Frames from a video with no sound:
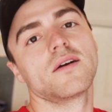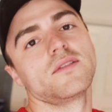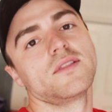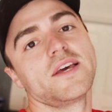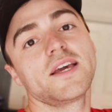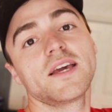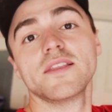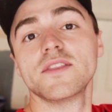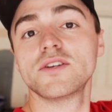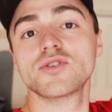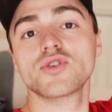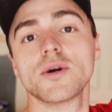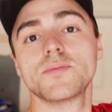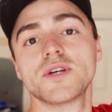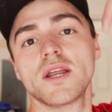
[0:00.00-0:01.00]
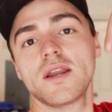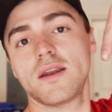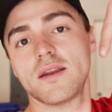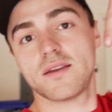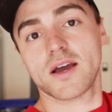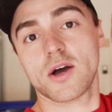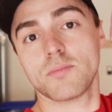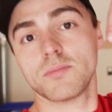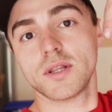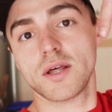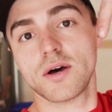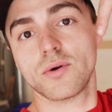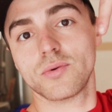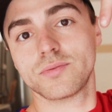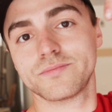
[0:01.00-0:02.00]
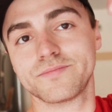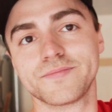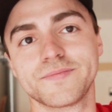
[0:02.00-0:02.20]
Link in the description down below.